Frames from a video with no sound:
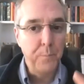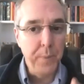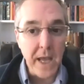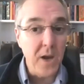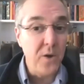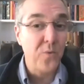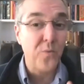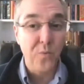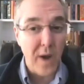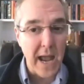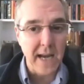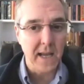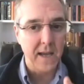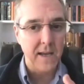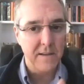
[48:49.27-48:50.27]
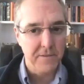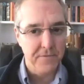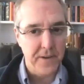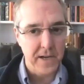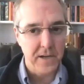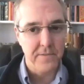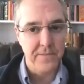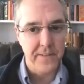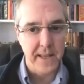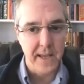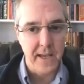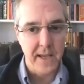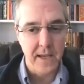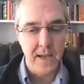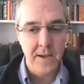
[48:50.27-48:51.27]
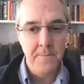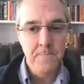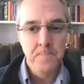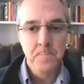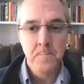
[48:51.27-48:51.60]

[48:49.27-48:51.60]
being ready to fight or flee,